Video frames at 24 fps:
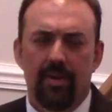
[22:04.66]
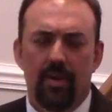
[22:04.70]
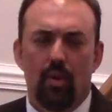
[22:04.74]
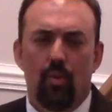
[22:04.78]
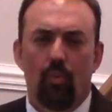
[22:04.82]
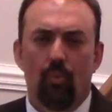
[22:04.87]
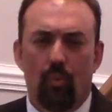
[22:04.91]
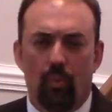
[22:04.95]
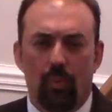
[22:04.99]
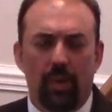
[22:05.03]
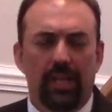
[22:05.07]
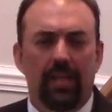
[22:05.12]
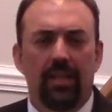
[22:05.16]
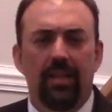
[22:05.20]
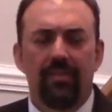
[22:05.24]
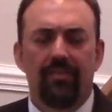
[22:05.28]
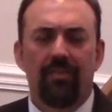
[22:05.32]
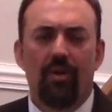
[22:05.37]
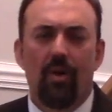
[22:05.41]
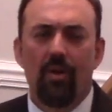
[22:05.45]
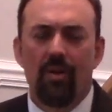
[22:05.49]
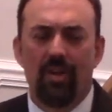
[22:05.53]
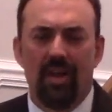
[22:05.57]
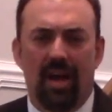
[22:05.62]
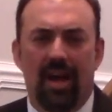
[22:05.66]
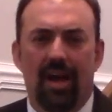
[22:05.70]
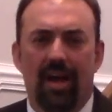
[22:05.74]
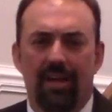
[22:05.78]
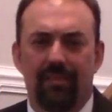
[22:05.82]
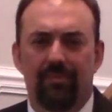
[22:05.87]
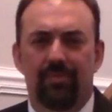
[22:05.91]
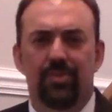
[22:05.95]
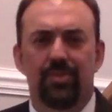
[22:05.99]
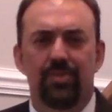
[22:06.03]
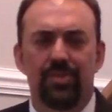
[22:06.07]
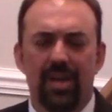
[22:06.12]
When we live our
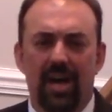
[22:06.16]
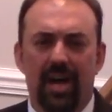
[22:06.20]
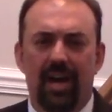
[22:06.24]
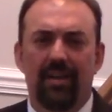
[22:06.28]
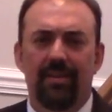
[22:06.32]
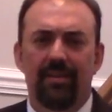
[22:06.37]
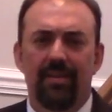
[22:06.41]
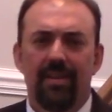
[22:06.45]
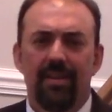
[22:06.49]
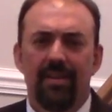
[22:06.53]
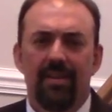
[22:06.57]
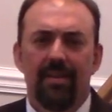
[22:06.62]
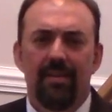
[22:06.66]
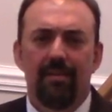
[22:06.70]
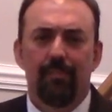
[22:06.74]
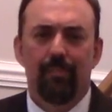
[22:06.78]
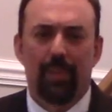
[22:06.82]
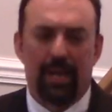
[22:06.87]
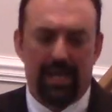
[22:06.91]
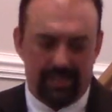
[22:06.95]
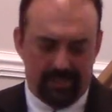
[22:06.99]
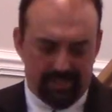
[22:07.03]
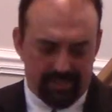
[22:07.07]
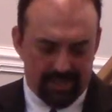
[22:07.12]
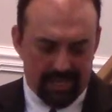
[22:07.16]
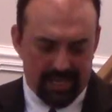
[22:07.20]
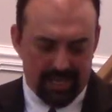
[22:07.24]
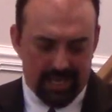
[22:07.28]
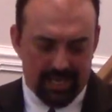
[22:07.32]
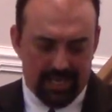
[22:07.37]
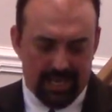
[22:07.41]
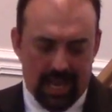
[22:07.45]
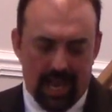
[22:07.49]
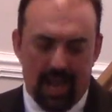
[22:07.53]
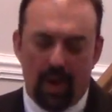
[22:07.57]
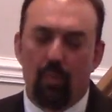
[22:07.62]
lives, not by
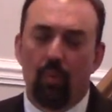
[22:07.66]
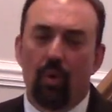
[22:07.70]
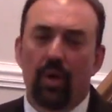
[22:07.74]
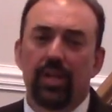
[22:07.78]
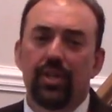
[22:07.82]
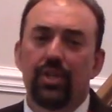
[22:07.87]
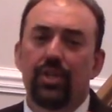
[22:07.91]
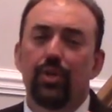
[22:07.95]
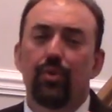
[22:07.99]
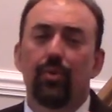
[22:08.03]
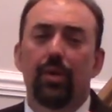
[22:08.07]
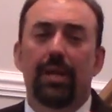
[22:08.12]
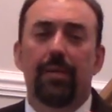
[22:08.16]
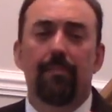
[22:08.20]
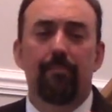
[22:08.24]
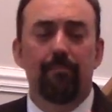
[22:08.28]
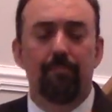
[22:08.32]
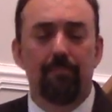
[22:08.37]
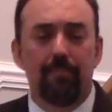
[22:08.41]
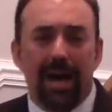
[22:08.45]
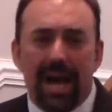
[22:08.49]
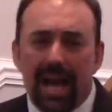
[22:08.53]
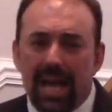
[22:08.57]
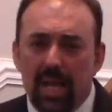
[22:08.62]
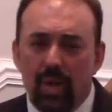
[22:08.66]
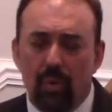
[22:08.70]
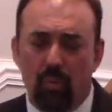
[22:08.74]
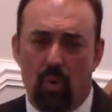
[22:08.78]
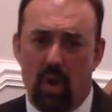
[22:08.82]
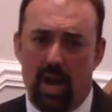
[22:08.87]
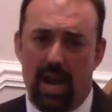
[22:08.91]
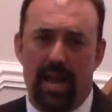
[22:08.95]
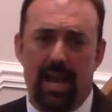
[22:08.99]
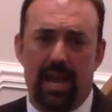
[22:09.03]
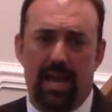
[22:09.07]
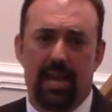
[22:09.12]
saying, I want to do it my
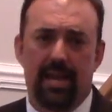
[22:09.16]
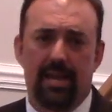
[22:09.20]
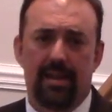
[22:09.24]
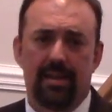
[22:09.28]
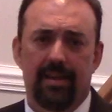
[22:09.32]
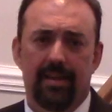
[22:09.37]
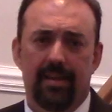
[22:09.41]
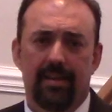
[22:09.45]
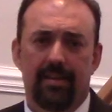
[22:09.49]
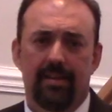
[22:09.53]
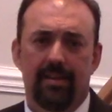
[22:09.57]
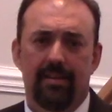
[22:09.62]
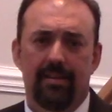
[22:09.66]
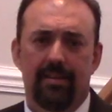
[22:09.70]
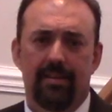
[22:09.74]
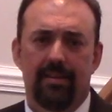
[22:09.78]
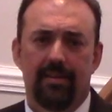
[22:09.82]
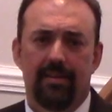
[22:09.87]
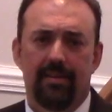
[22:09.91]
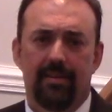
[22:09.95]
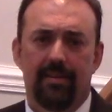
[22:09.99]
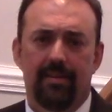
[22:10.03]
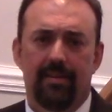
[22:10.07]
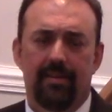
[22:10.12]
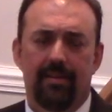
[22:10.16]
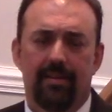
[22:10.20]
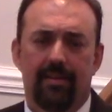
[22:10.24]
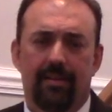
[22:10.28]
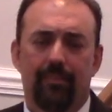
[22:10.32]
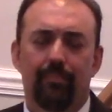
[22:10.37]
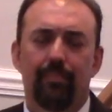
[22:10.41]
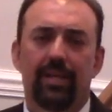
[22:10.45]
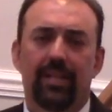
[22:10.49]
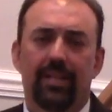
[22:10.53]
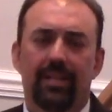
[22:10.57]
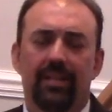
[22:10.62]
way,
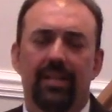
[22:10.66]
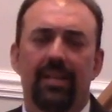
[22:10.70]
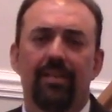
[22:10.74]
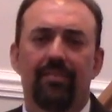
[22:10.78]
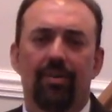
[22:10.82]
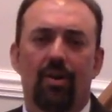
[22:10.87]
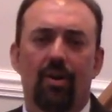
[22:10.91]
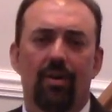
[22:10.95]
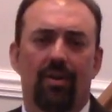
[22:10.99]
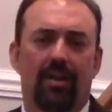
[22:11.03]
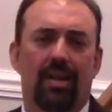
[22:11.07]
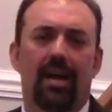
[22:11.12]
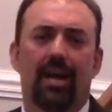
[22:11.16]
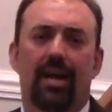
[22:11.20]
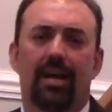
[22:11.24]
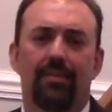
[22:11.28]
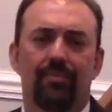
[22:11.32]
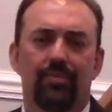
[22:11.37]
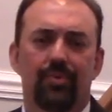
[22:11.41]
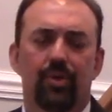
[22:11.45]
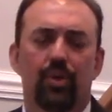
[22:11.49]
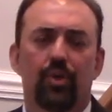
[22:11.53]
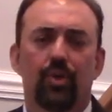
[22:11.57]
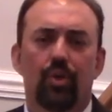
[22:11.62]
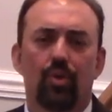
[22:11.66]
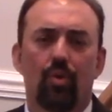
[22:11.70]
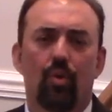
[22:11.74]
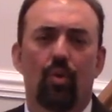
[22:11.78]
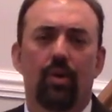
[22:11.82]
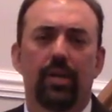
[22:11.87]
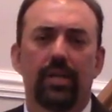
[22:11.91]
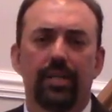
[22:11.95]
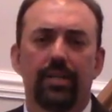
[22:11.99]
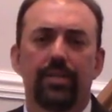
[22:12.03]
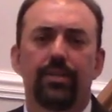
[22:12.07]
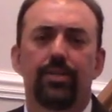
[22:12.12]
but live our lives
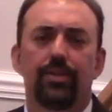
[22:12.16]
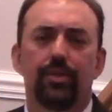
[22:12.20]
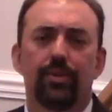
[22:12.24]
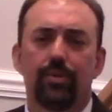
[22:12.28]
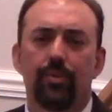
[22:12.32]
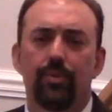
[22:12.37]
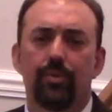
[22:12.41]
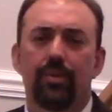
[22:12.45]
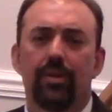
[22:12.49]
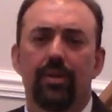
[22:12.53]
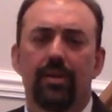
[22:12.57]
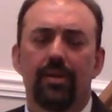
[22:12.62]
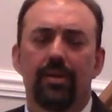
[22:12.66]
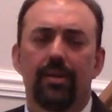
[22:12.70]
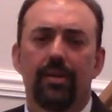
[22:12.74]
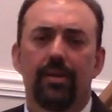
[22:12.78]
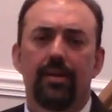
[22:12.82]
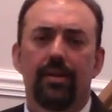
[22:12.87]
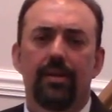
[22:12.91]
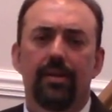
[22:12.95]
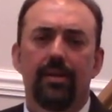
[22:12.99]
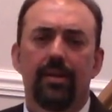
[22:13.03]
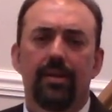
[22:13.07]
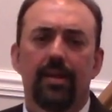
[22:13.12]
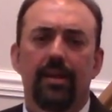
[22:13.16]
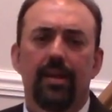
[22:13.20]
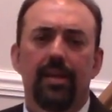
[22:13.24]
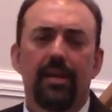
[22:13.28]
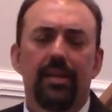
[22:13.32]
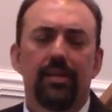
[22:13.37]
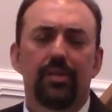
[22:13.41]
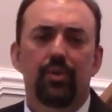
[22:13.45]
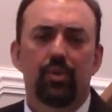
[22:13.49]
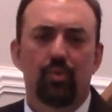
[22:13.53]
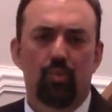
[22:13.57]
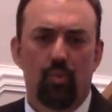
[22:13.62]
according to
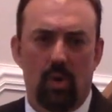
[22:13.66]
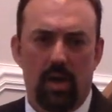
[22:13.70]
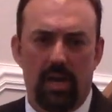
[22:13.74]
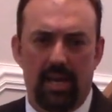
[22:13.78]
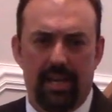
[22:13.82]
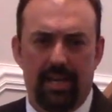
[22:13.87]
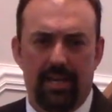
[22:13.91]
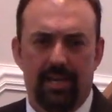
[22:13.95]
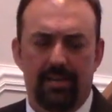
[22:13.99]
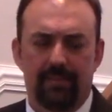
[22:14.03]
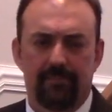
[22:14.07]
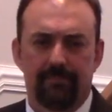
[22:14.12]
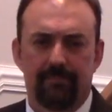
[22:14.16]
His way.